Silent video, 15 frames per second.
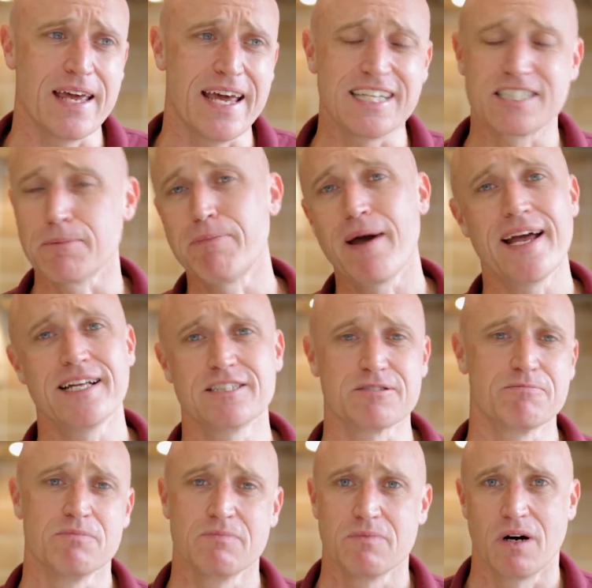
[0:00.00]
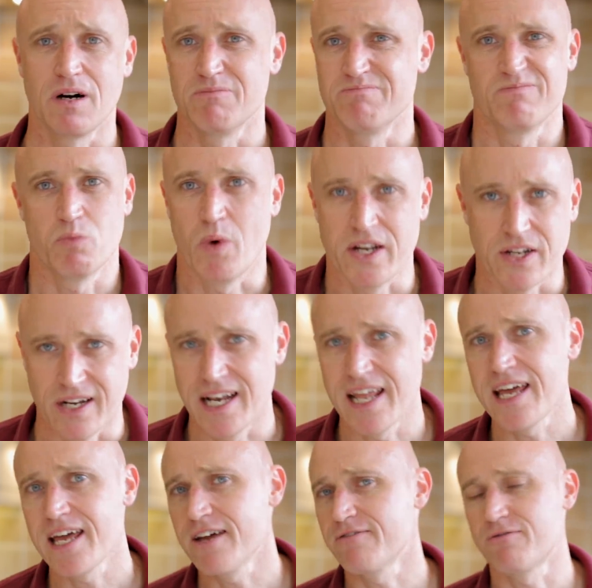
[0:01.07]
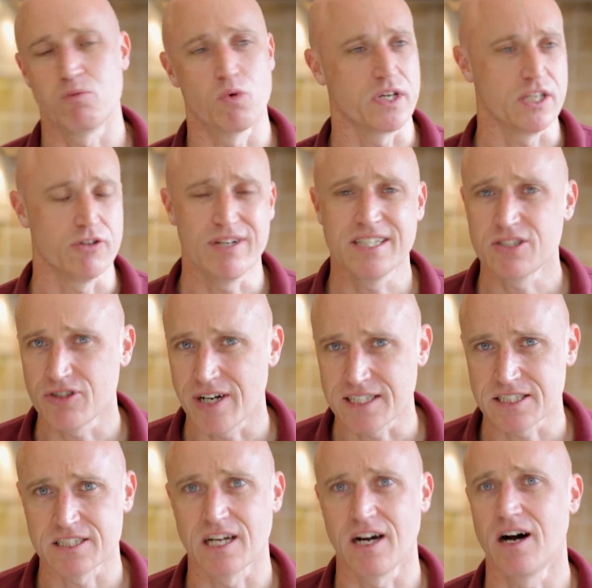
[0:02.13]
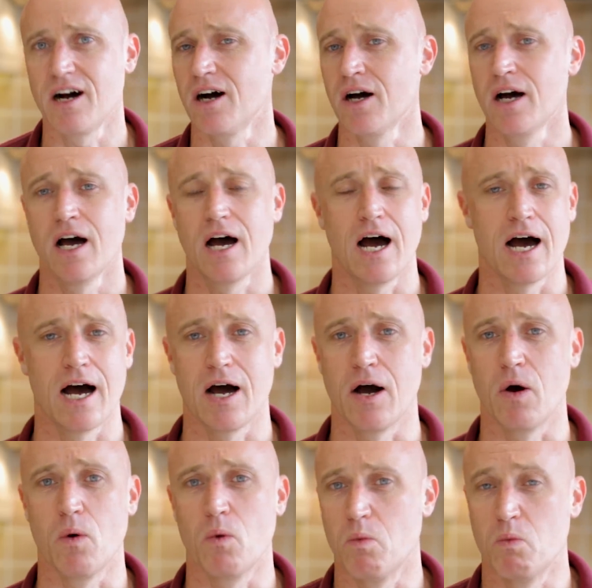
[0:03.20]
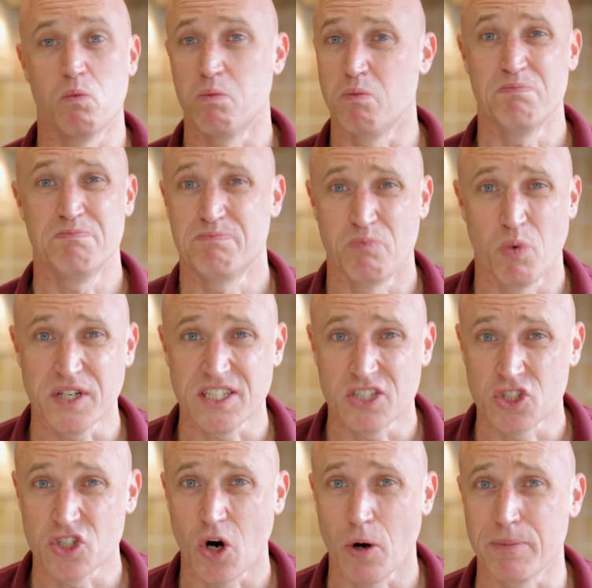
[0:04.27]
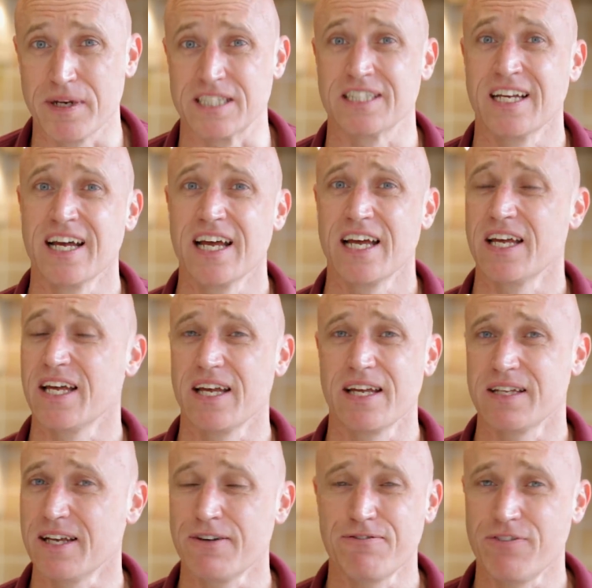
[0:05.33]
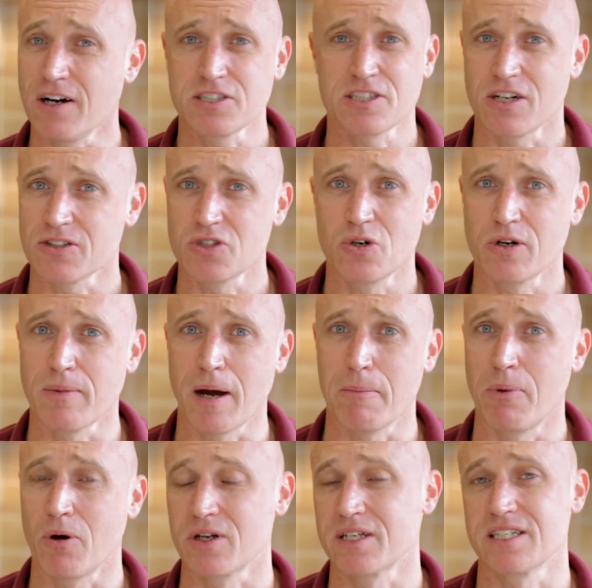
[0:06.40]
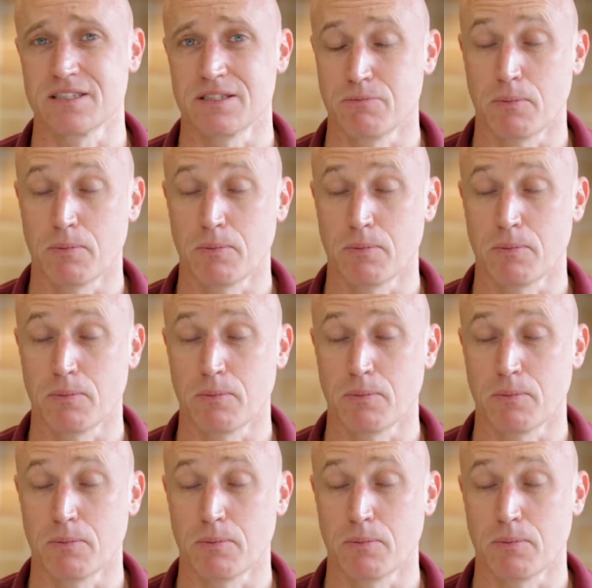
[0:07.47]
it depends where you live, what your interests are, uh, what your job is. If I start talking about politi-